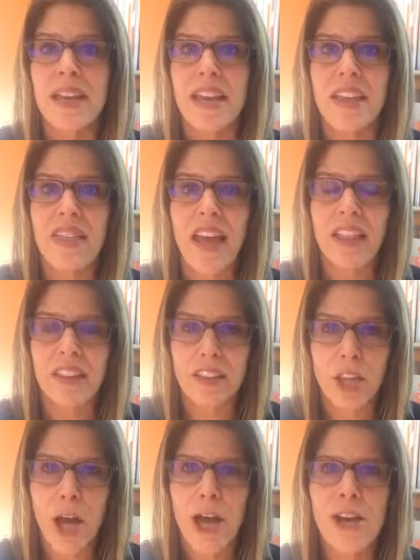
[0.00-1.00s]
in that
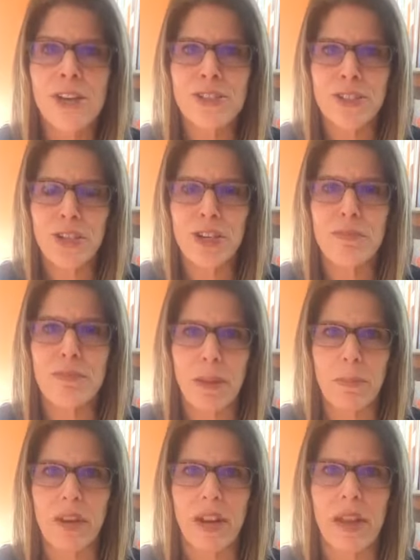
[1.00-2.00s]
long-term
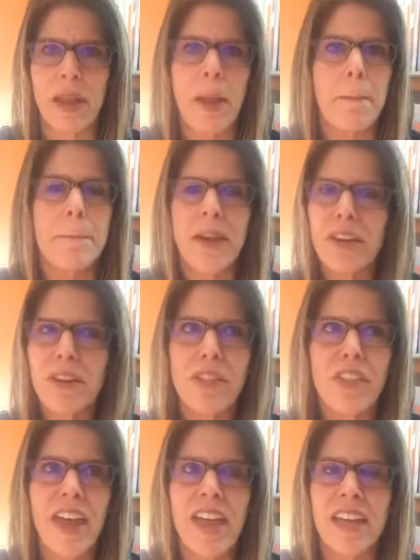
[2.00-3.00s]
memory, better
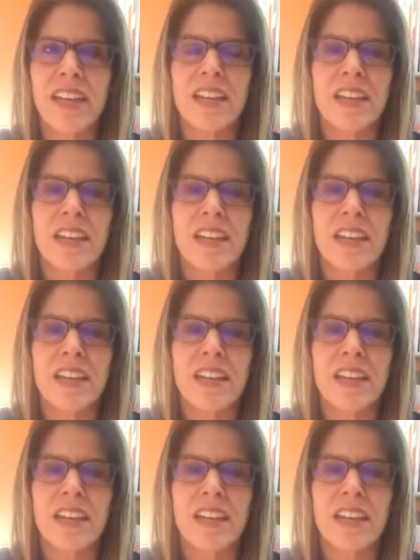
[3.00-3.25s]
than,